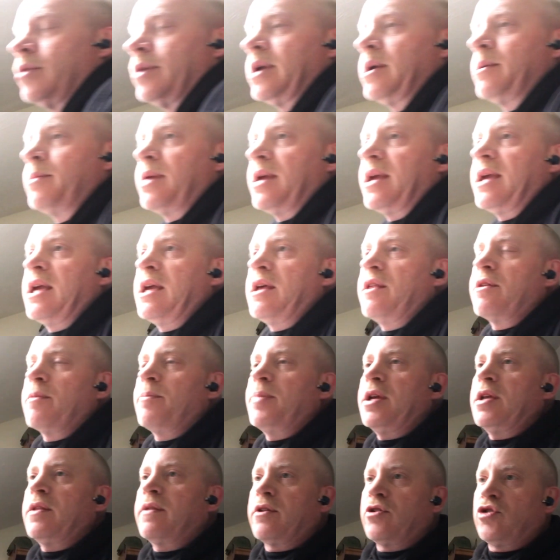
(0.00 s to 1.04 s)
e either
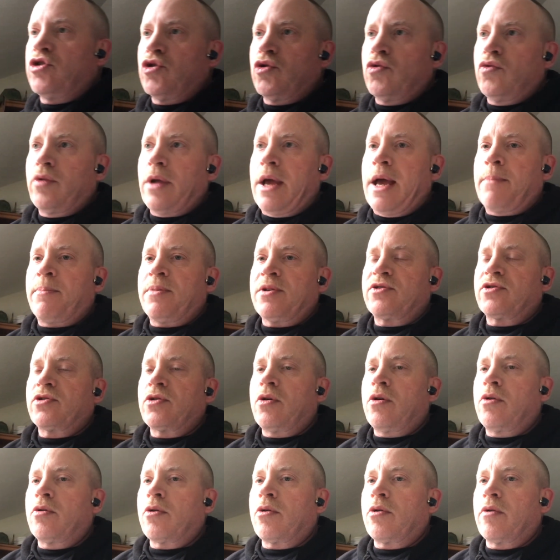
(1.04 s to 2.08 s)
be the June
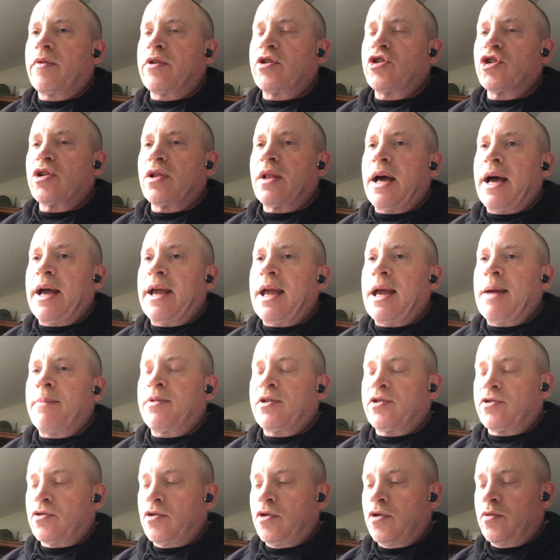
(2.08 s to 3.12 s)
episode or the July
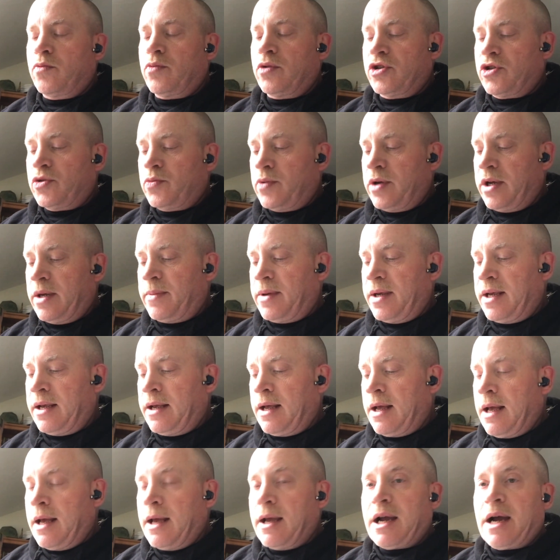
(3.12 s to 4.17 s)
episode, which will be
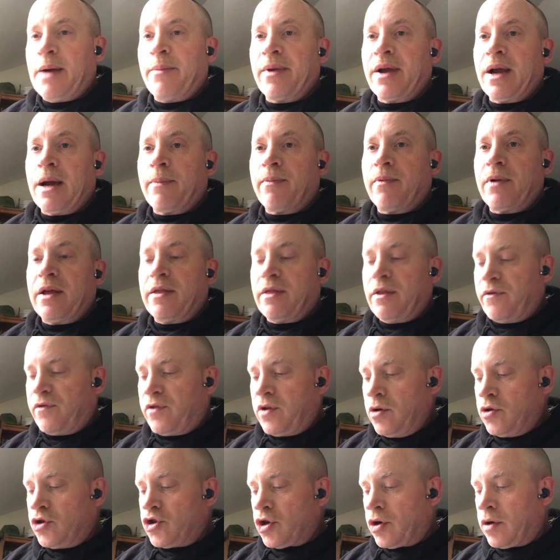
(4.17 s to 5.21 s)
coming up in the
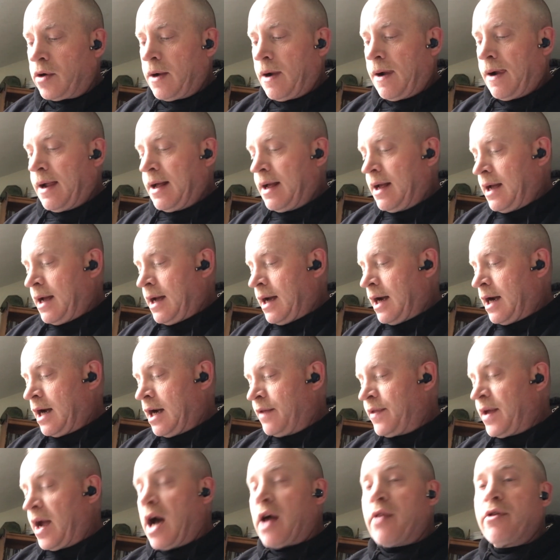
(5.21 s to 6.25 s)
future. Uh,
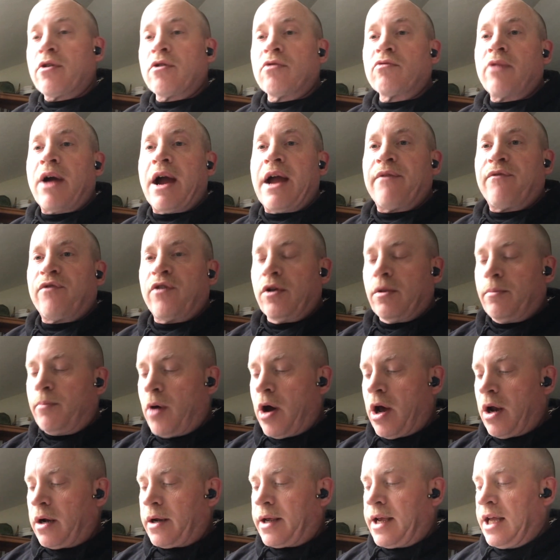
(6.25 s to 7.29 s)
the other Rye Field
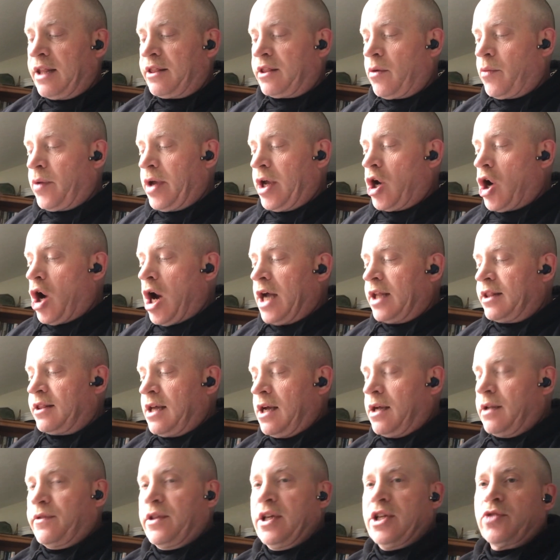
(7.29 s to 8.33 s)
model kit that we got.
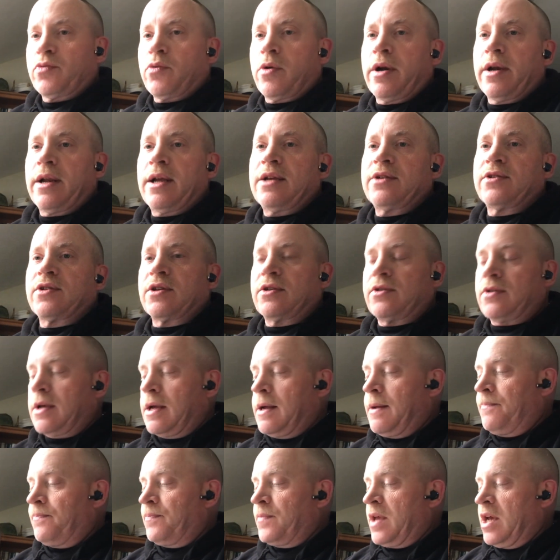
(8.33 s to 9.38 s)
Now, this one is a
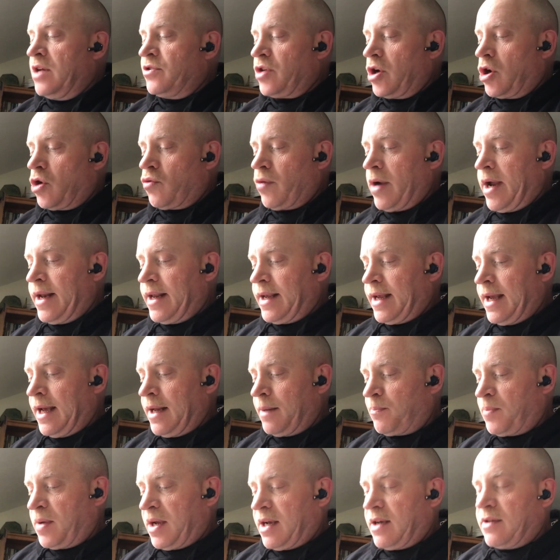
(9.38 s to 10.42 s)
is a great kit
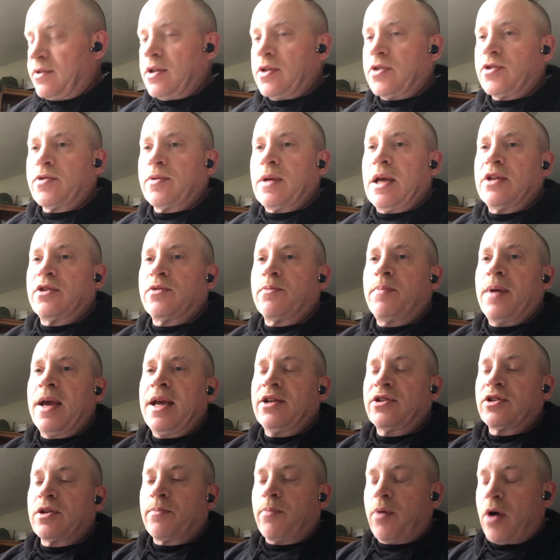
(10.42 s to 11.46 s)
because it's it's
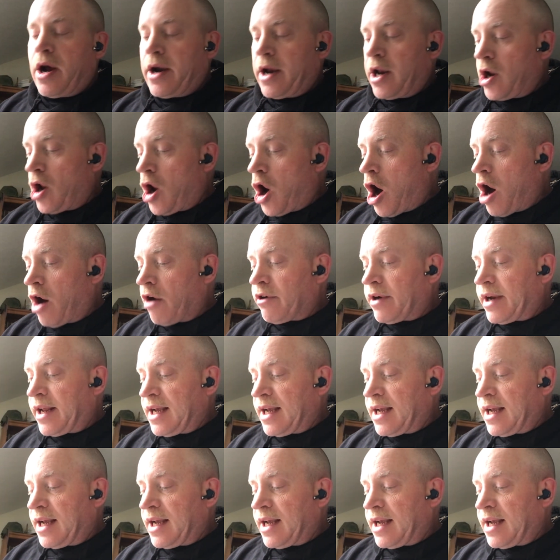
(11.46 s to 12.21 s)
based upon an already